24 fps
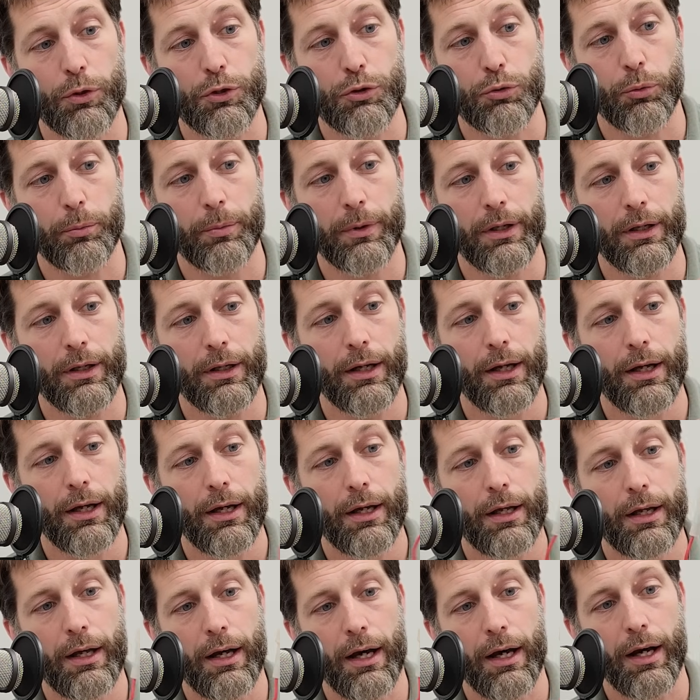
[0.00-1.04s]
which will be
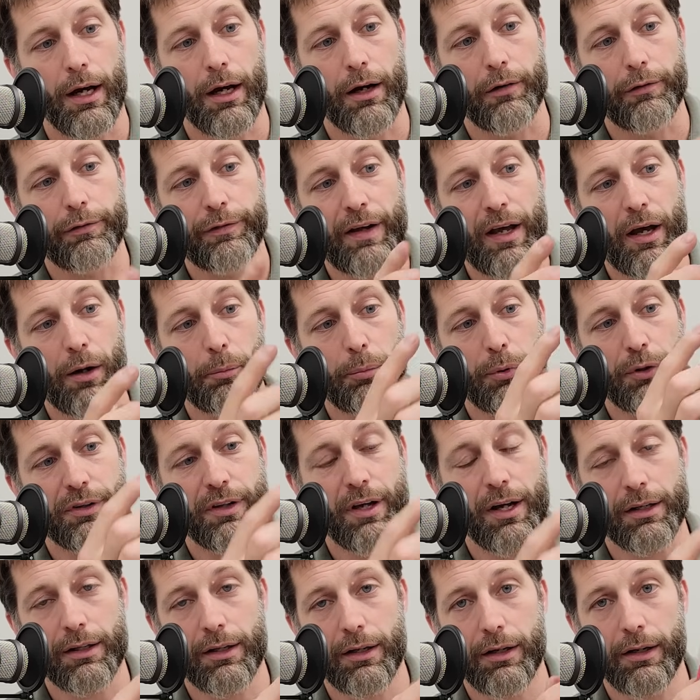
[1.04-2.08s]
uh, found
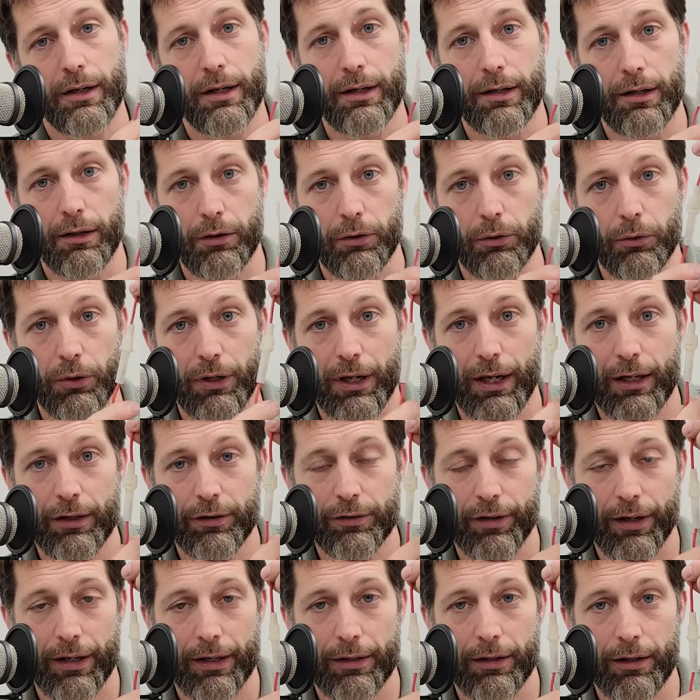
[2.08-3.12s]
protected in a little
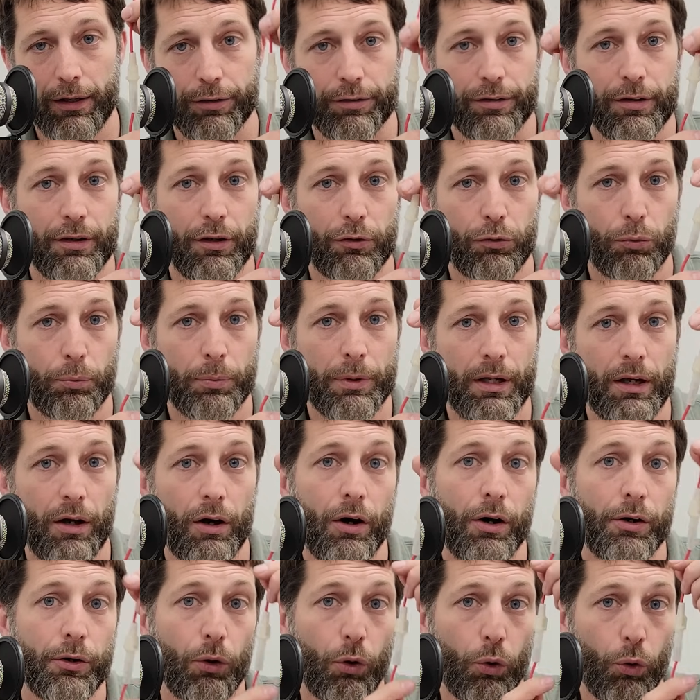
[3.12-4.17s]
case like this. And this will be
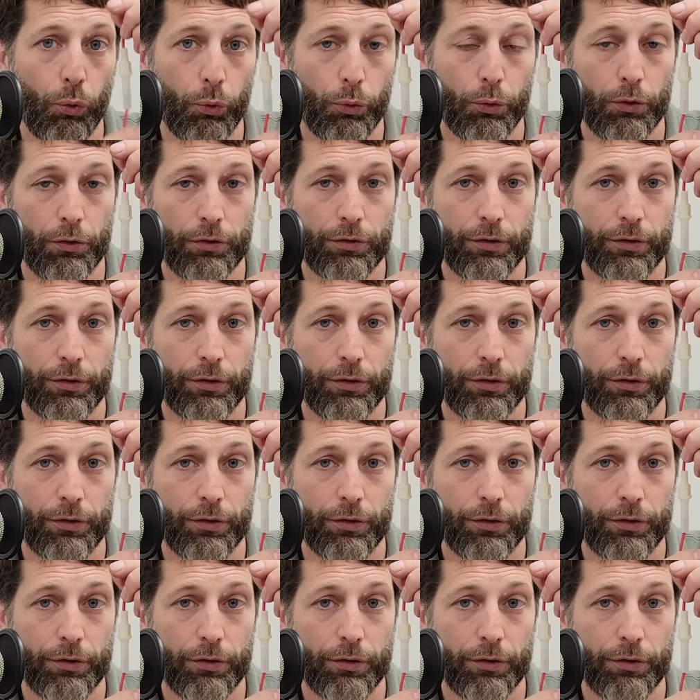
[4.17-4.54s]
on older